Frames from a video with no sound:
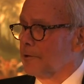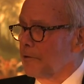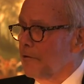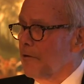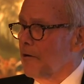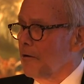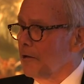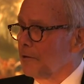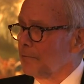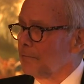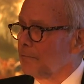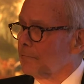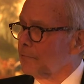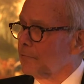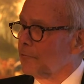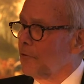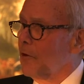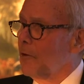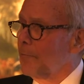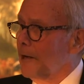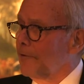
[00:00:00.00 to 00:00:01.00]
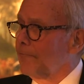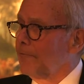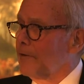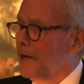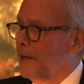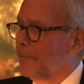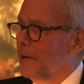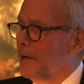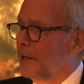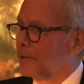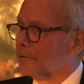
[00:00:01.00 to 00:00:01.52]
in the car, all my
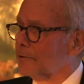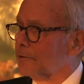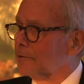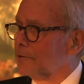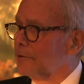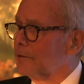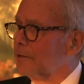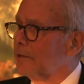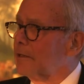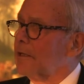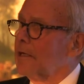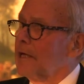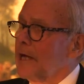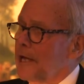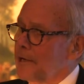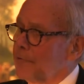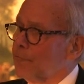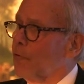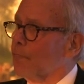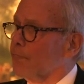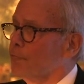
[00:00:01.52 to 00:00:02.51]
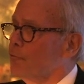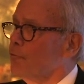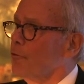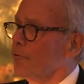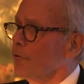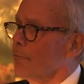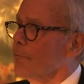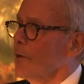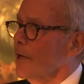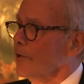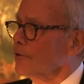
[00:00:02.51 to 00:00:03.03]
fly boxes, and drove
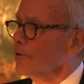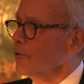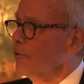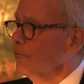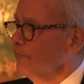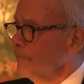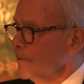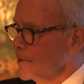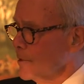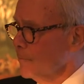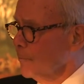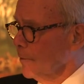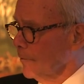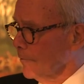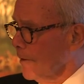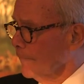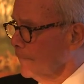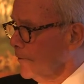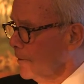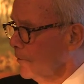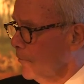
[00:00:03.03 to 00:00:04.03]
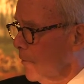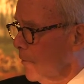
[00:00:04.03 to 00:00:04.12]
200 miles to go fishing with Lefty